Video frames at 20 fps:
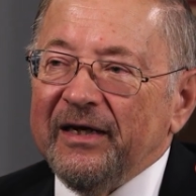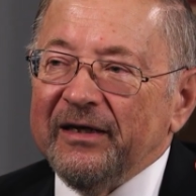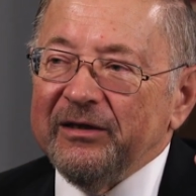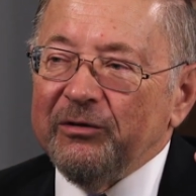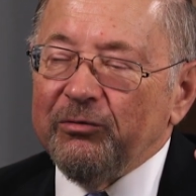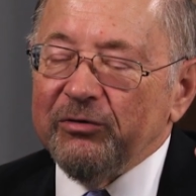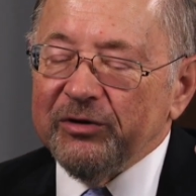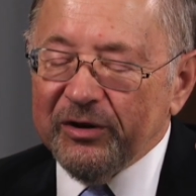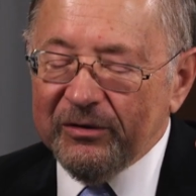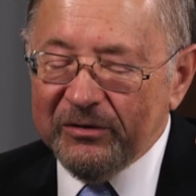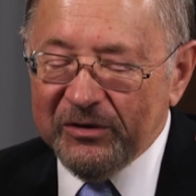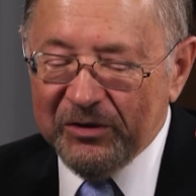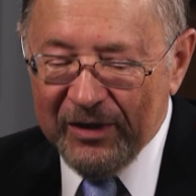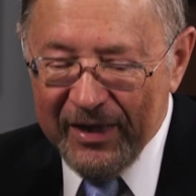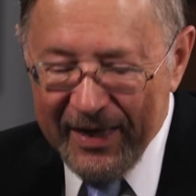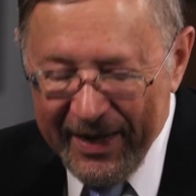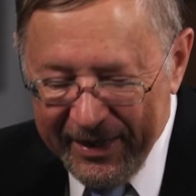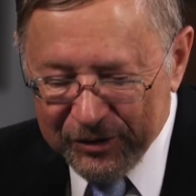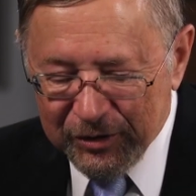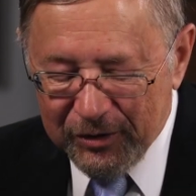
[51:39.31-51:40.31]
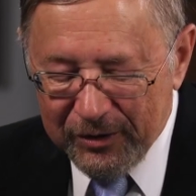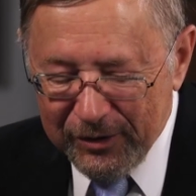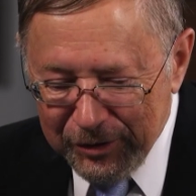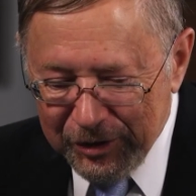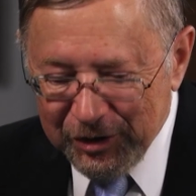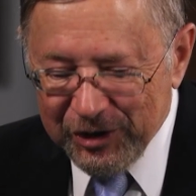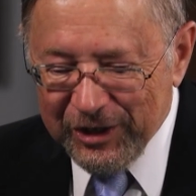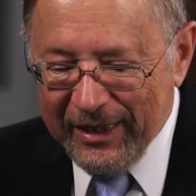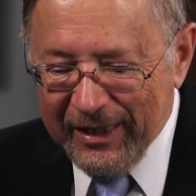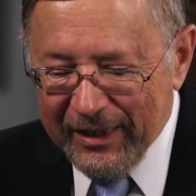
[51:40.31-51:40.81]
There was an
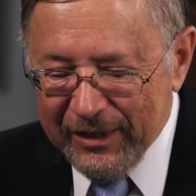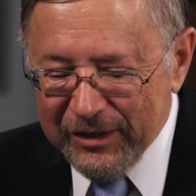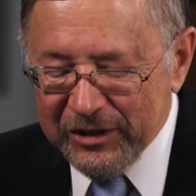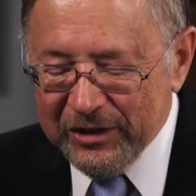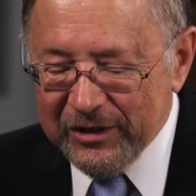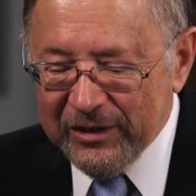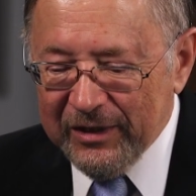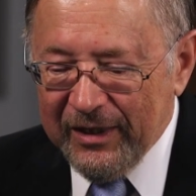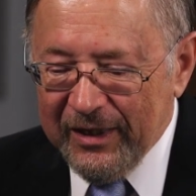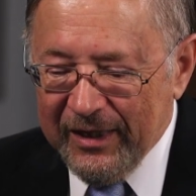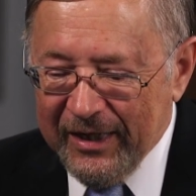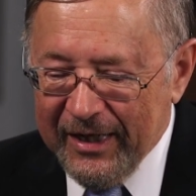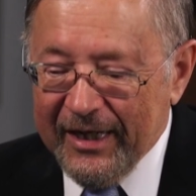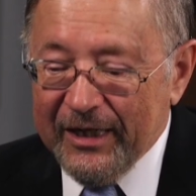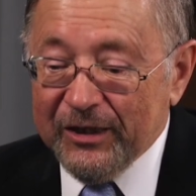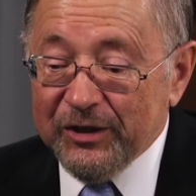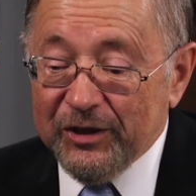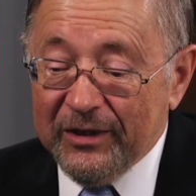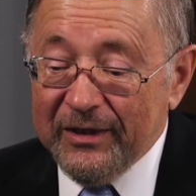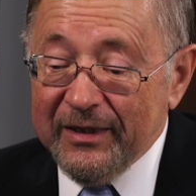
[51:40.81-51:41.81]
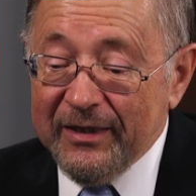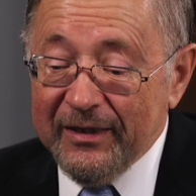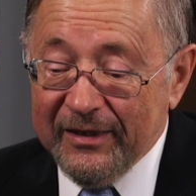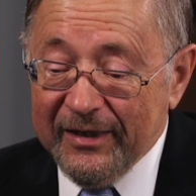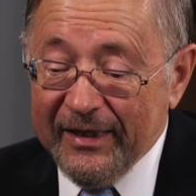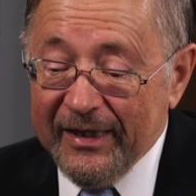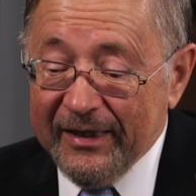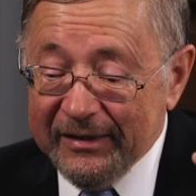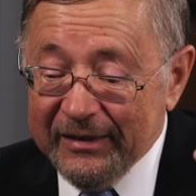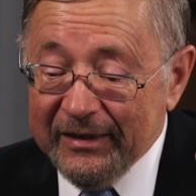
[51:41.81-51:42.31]
excellent chance, actually,
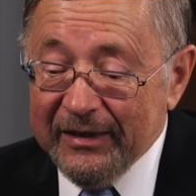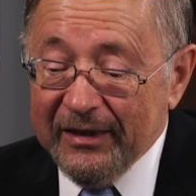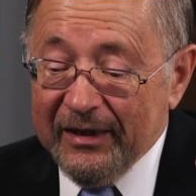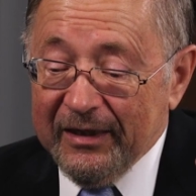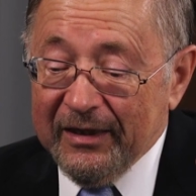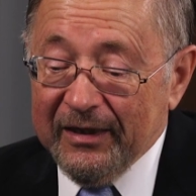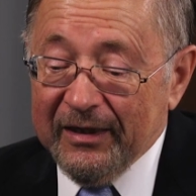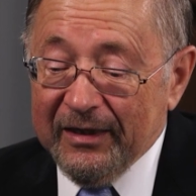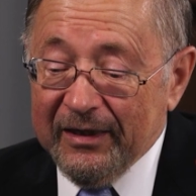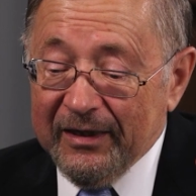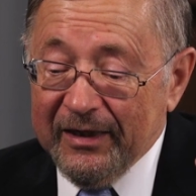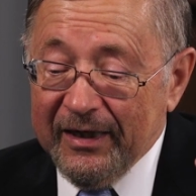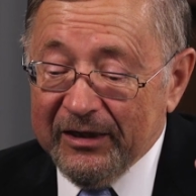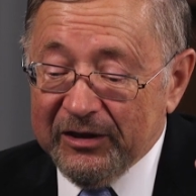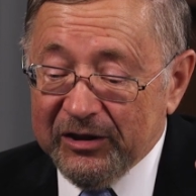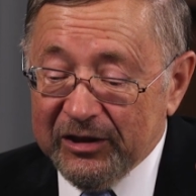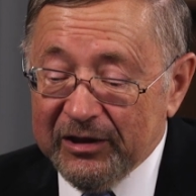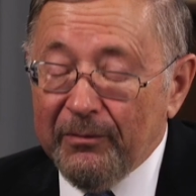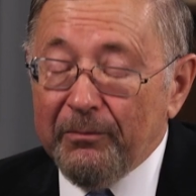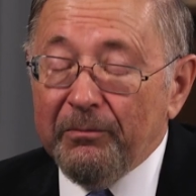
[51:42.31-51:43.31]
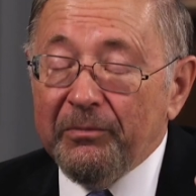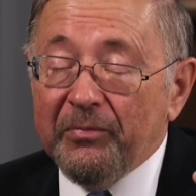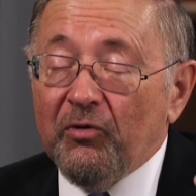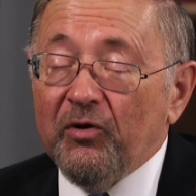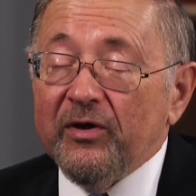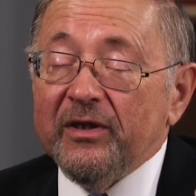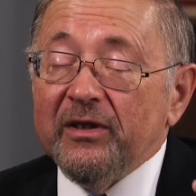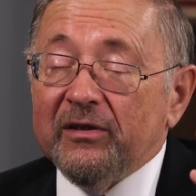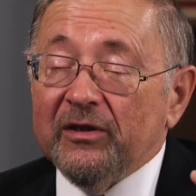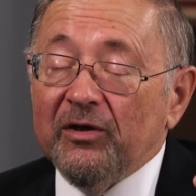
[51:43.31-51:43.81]
that at some
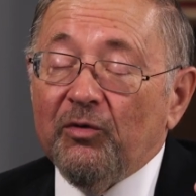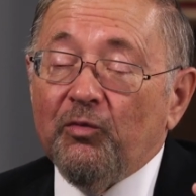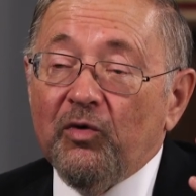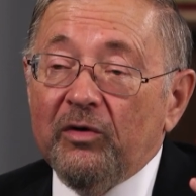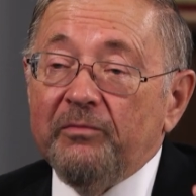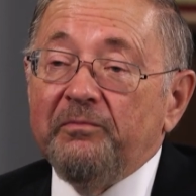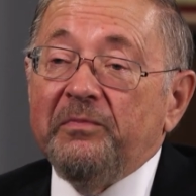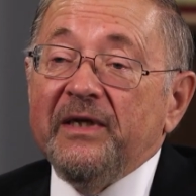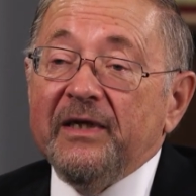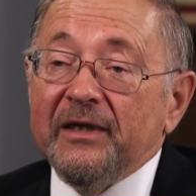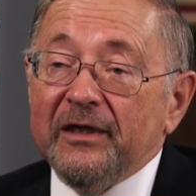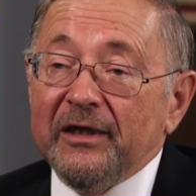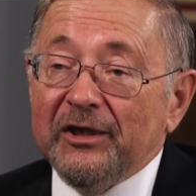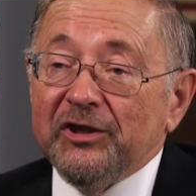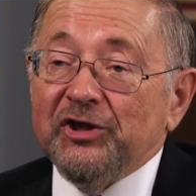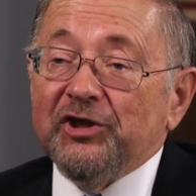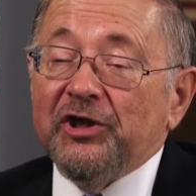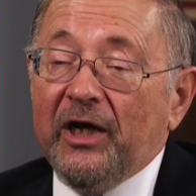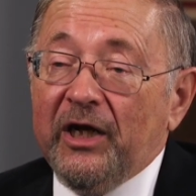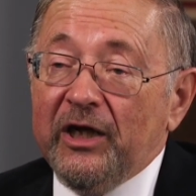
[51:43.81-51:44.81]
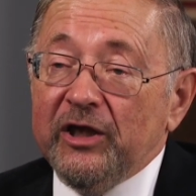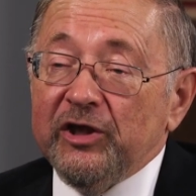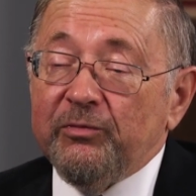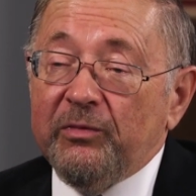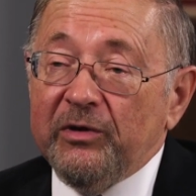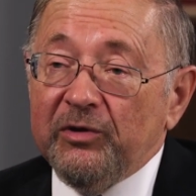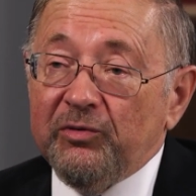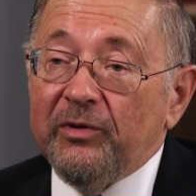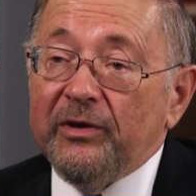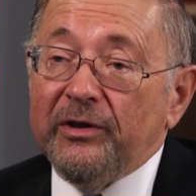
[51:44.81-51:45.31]
point there would be an
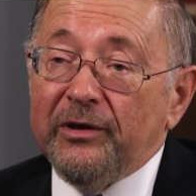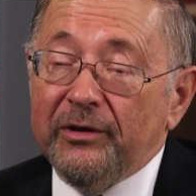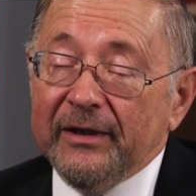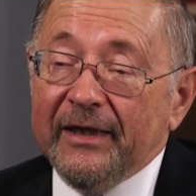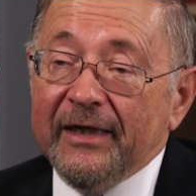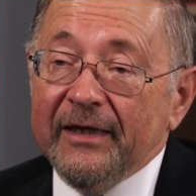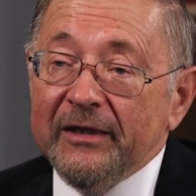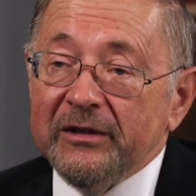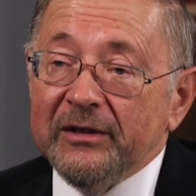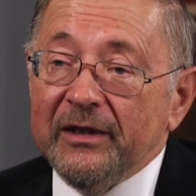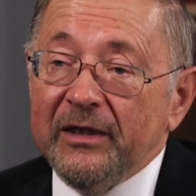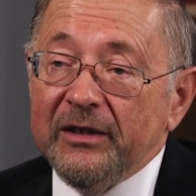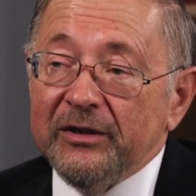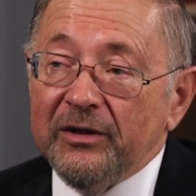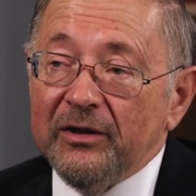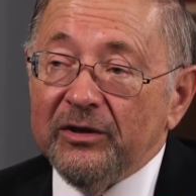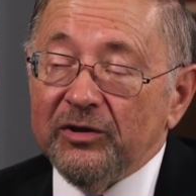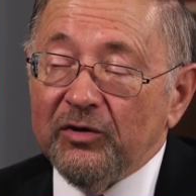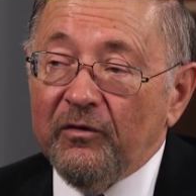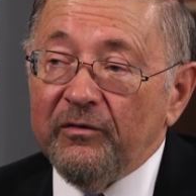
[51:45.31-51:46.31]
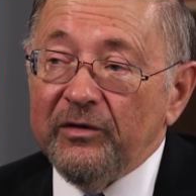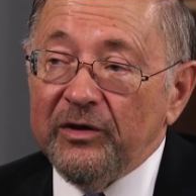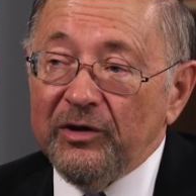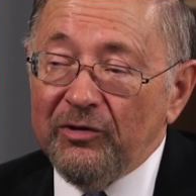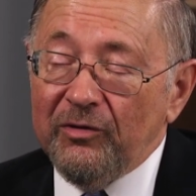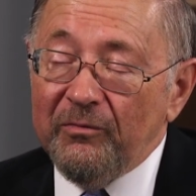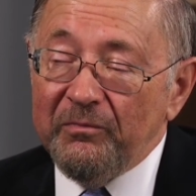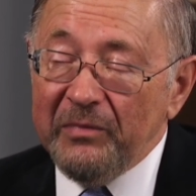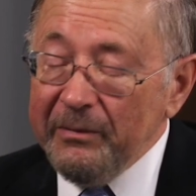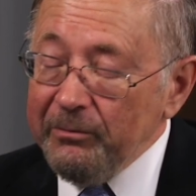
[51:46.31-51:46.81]
exchange between the United States and the Soviet
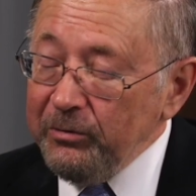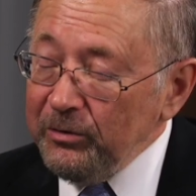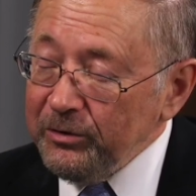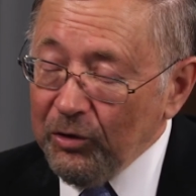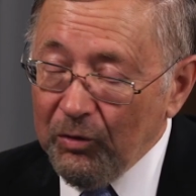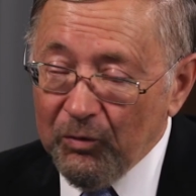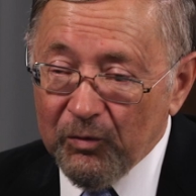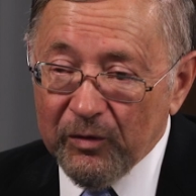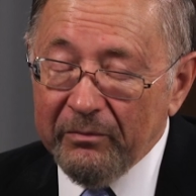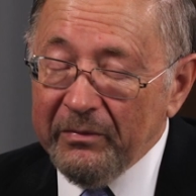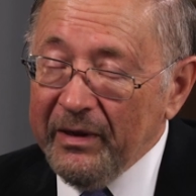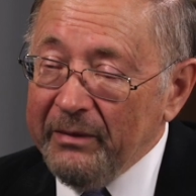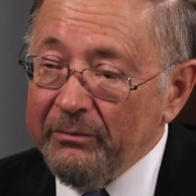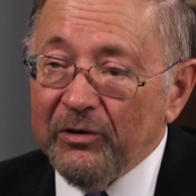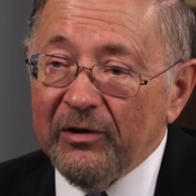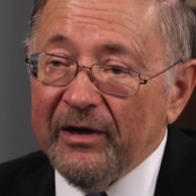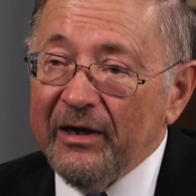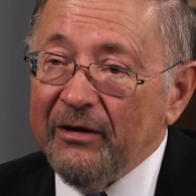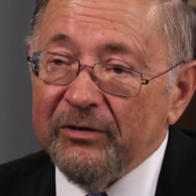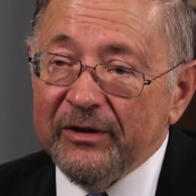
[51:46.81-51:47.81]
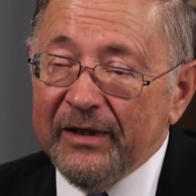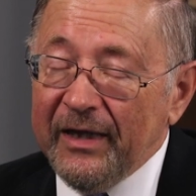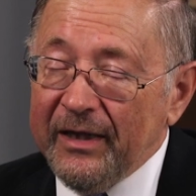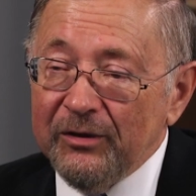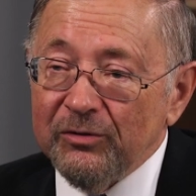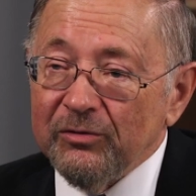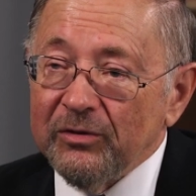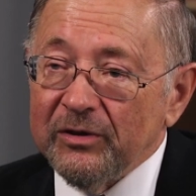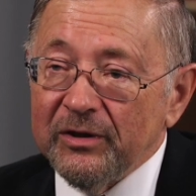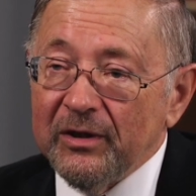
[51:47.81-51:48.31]
Union. People don't remember how
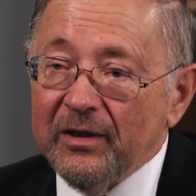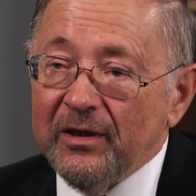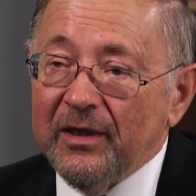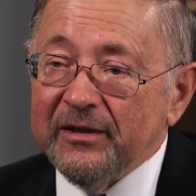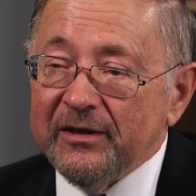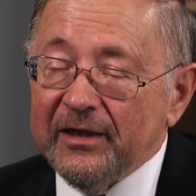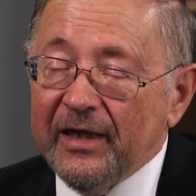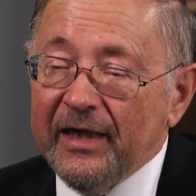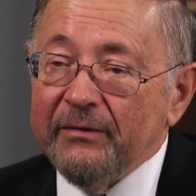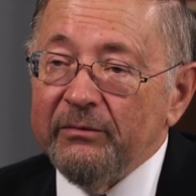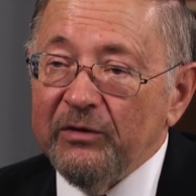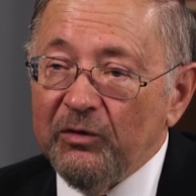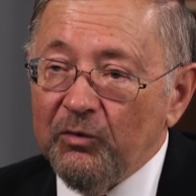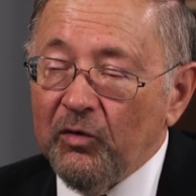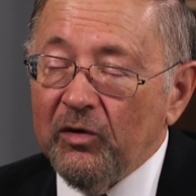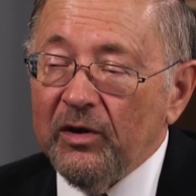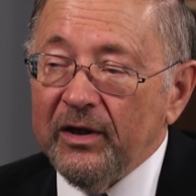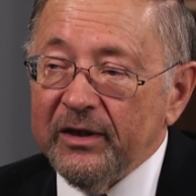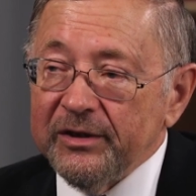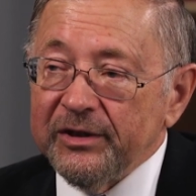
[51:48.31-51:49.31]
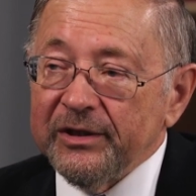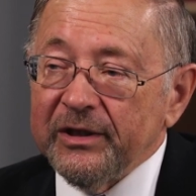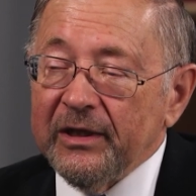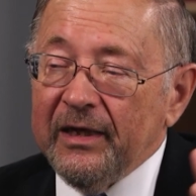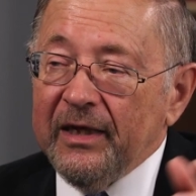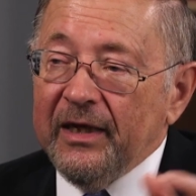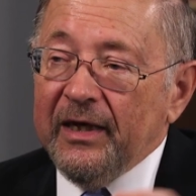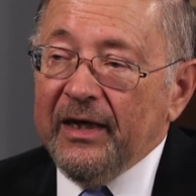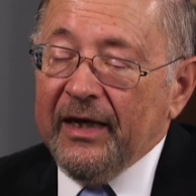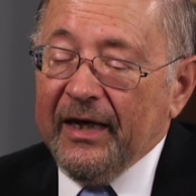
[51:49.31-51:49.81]
dangerous a time it was.
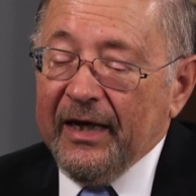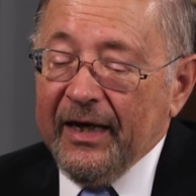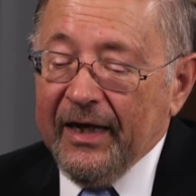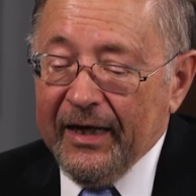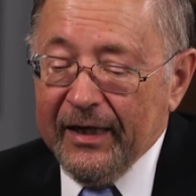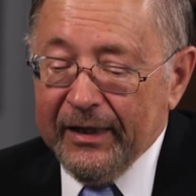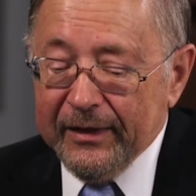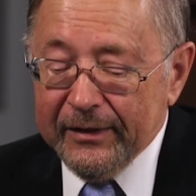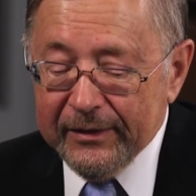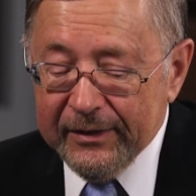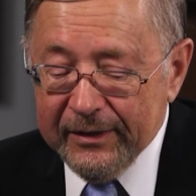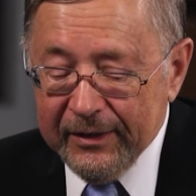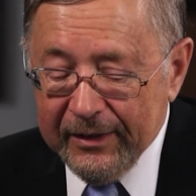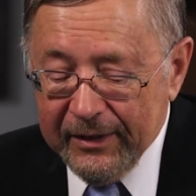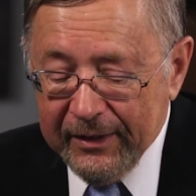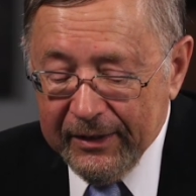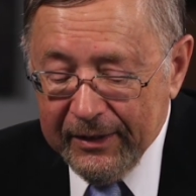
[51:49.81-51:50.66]
And